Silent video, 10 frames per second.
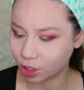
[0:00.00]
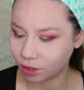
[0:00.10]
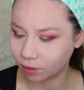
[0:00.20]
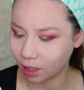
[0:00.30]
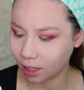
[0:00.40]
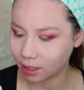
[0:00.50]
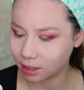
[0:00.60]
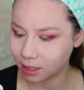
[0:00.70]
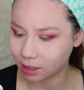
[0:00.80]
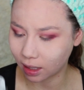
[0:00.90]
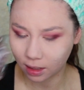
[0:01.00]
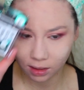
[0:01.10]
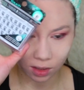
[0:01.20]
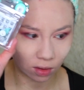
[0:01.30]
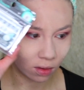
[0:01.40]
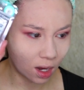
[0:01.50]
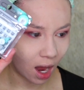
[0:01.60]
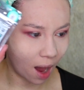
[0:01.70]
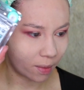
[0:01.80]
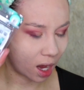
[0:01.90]
She really likes these kinds, so
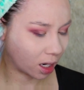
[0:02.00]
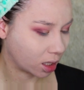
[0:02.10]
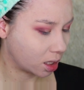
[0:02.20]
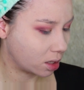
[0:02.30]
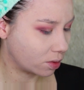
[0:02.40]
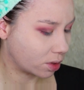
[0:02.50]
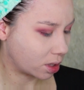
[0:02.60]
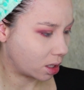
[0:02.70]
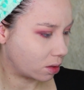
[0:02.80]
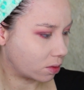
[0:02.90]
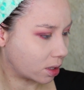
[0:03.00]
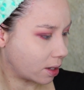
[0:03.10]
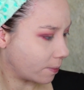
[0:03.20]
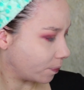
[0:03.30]
I'm not gonna use those.